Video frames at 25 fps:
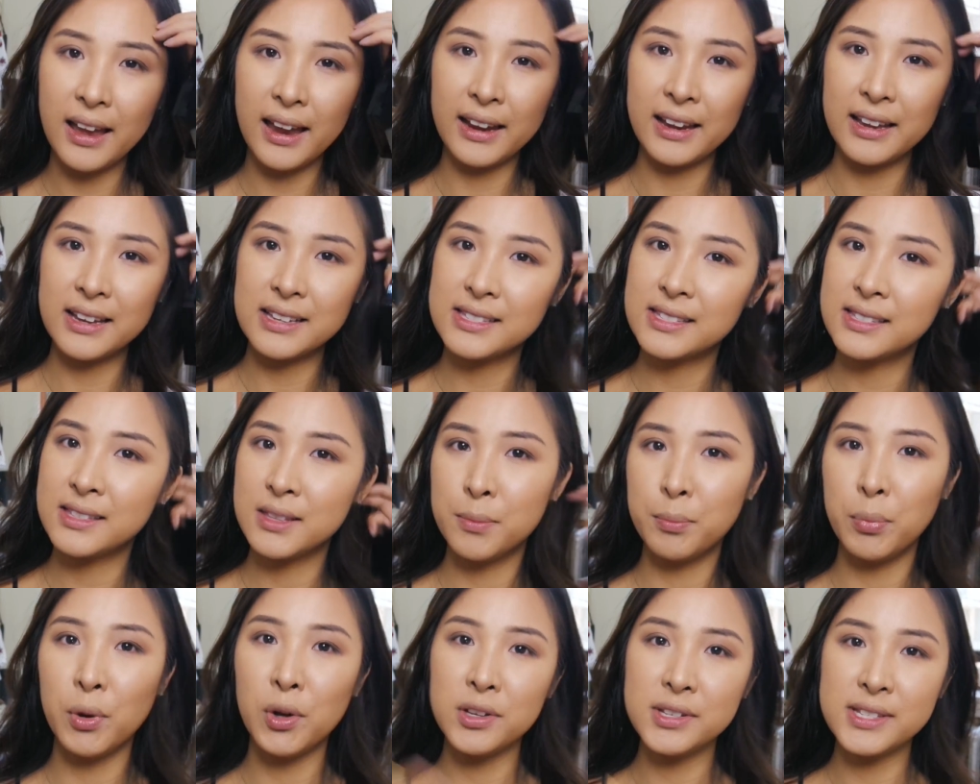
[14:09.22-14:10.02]
I guess
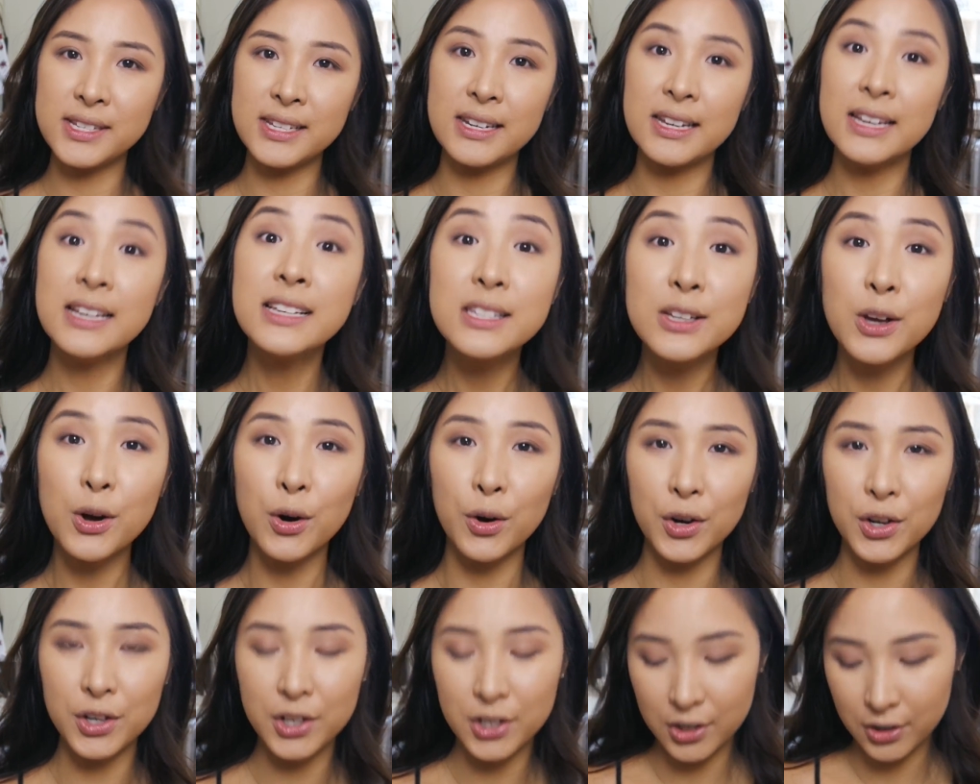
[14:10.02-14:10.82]
the ball's in his
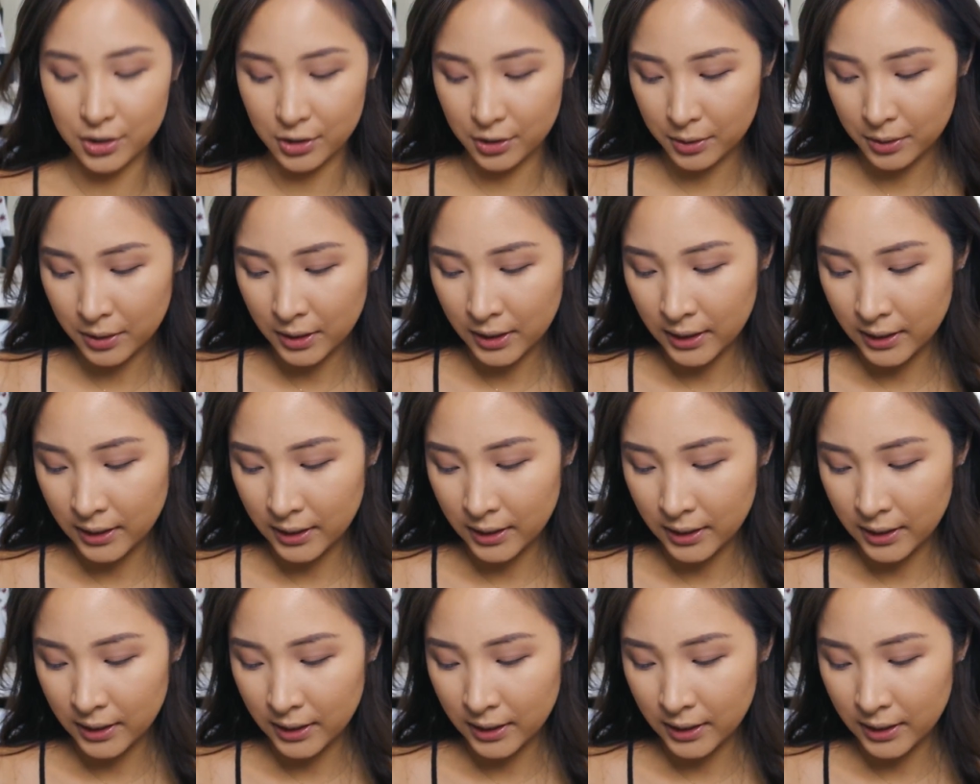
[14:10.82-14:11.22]
court, you know?